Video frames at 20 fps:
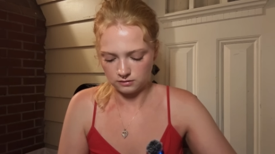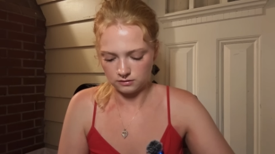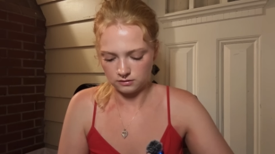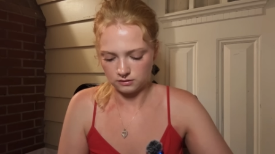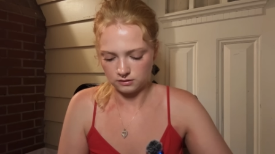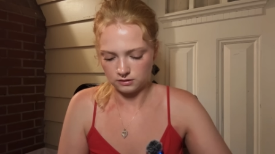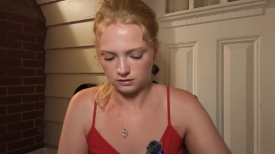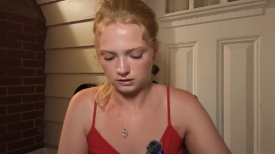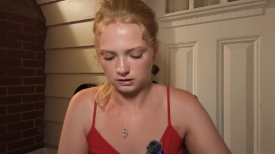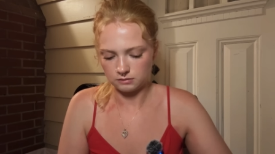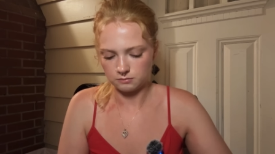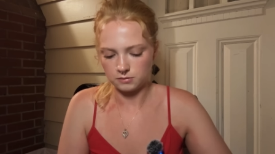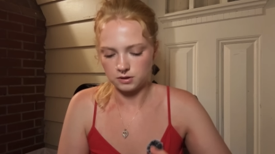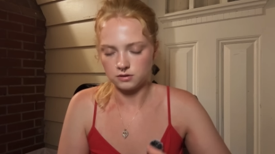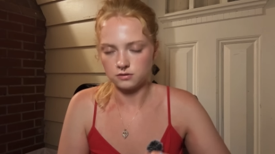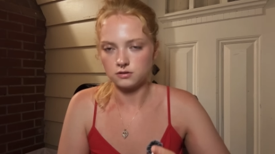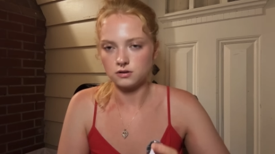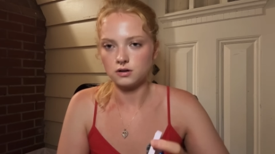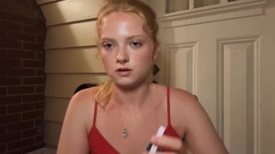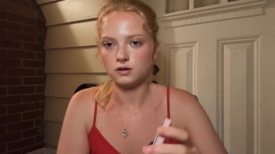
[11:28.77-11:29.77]
this
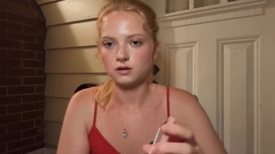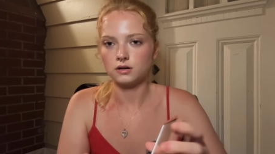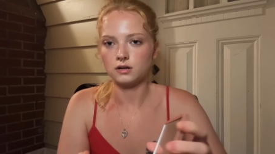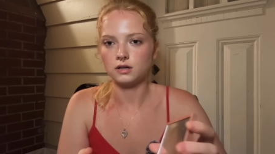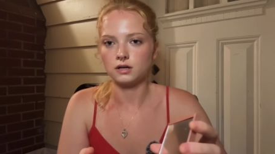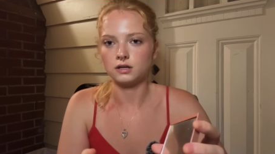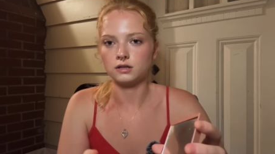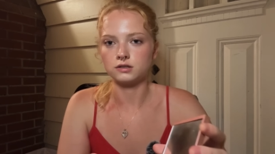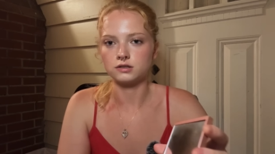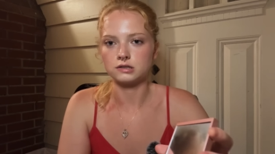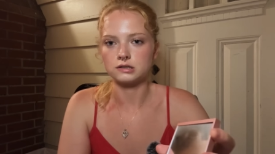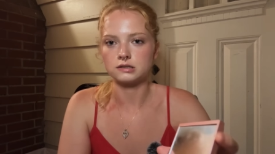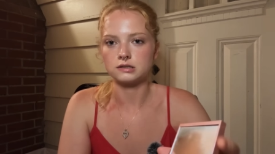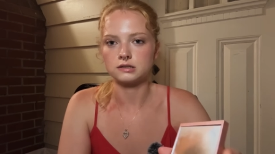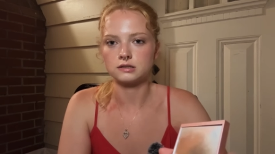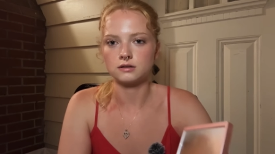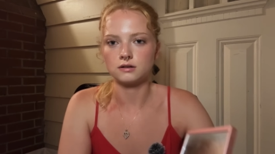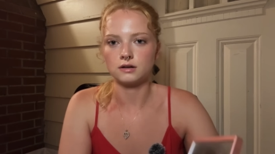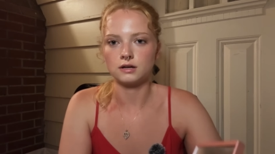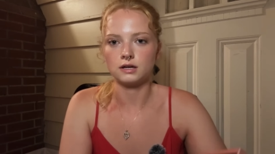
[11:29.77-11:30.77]
mirror and just
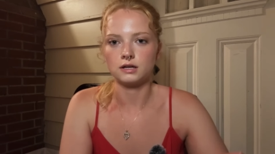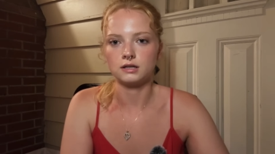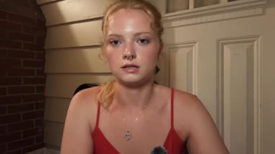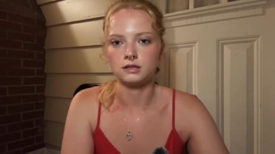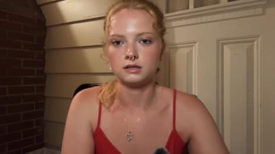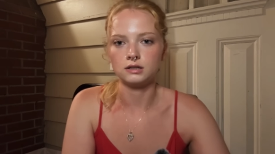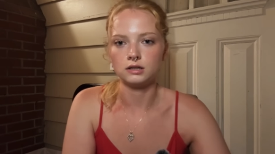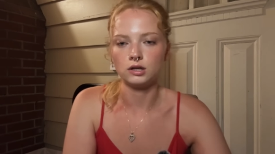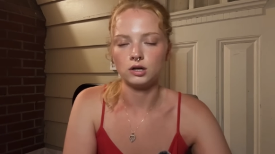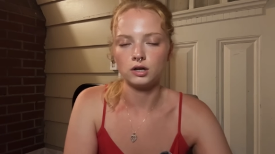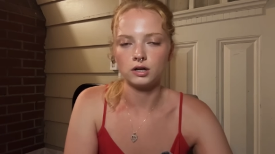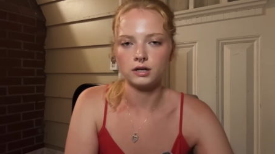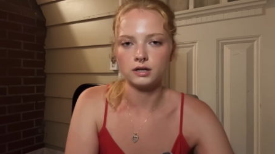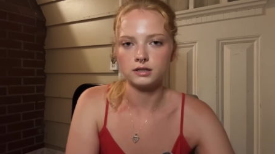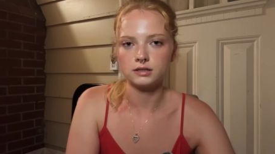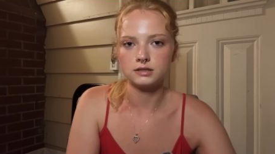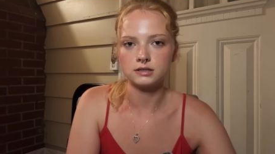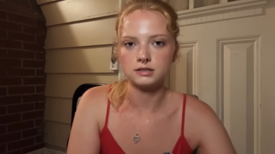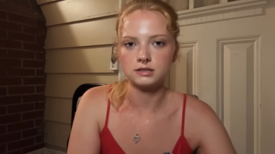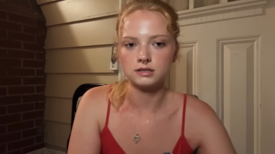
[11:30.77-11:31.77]
go ahead and look
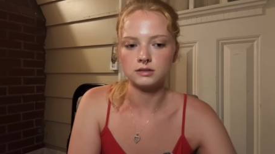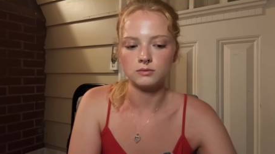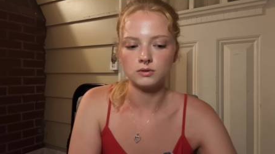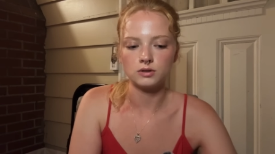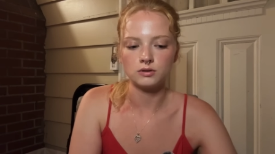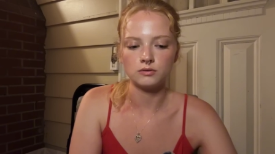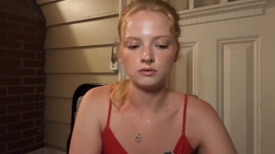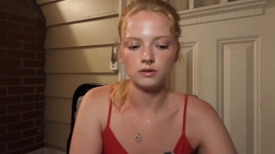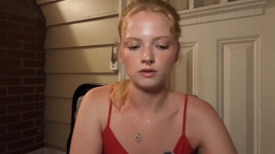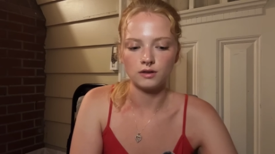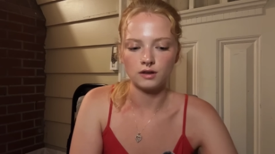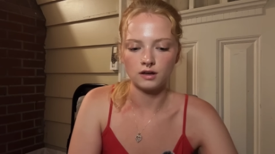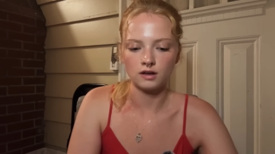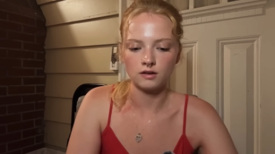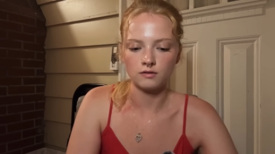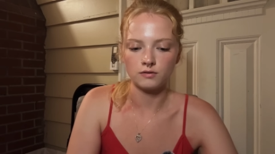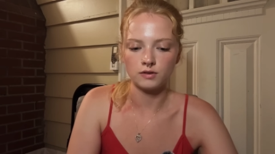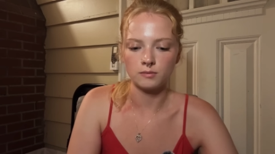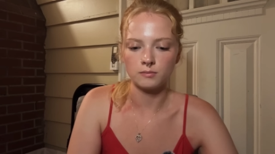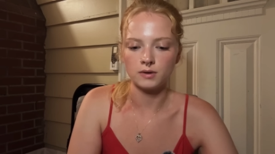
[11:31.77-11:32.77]
and see what you think
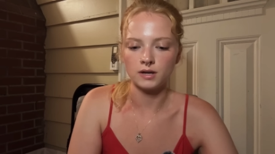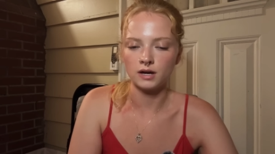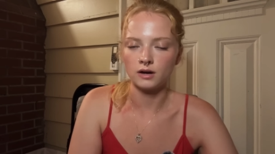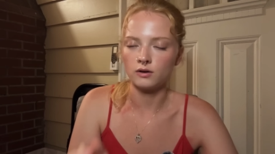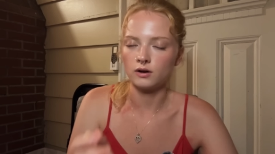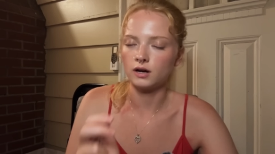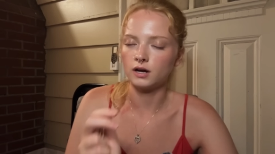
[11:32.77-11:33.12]
of them now.